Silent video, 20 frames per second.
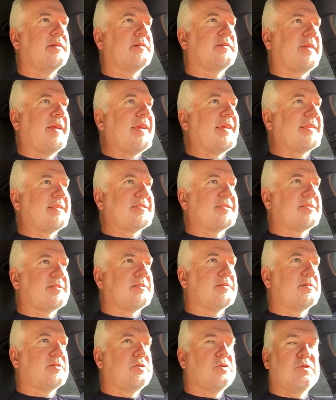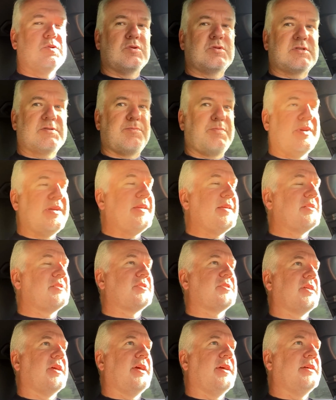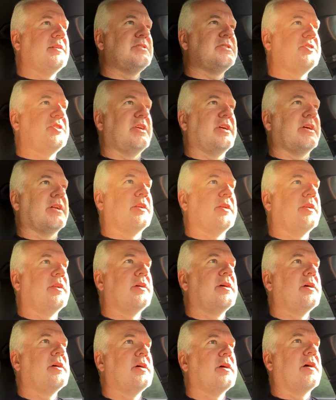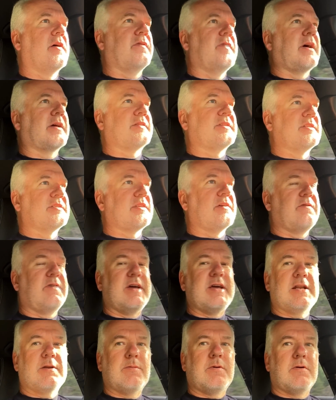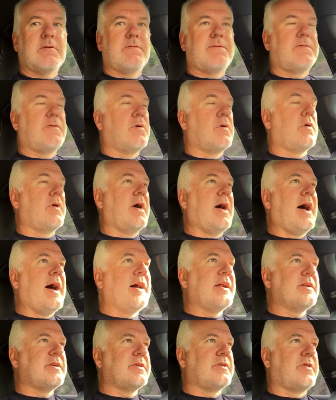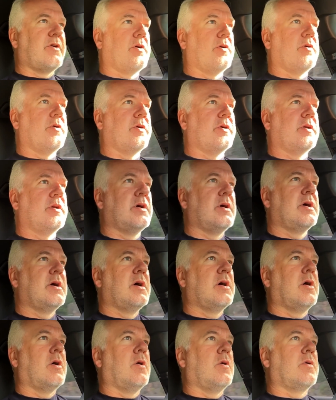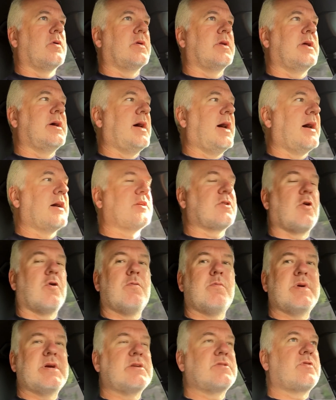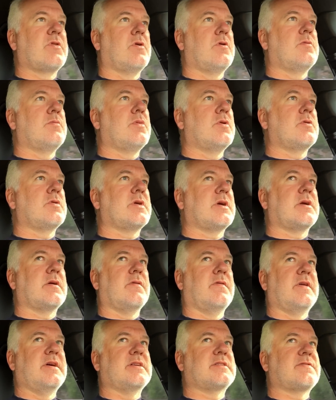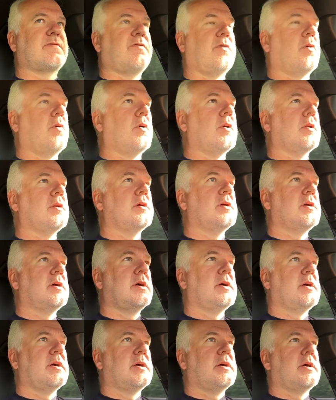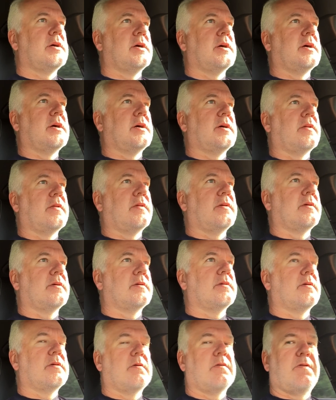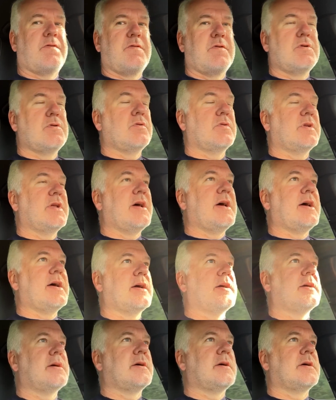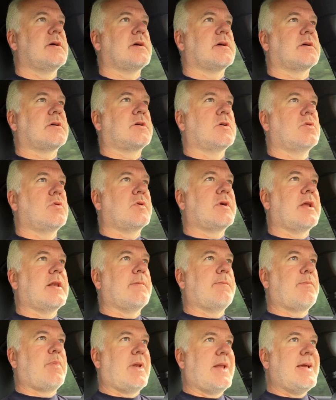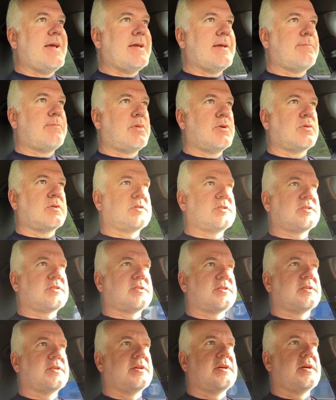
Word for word: text to speech engine that is available for Android on a common Chromebook this fall uh, through the Google Play Books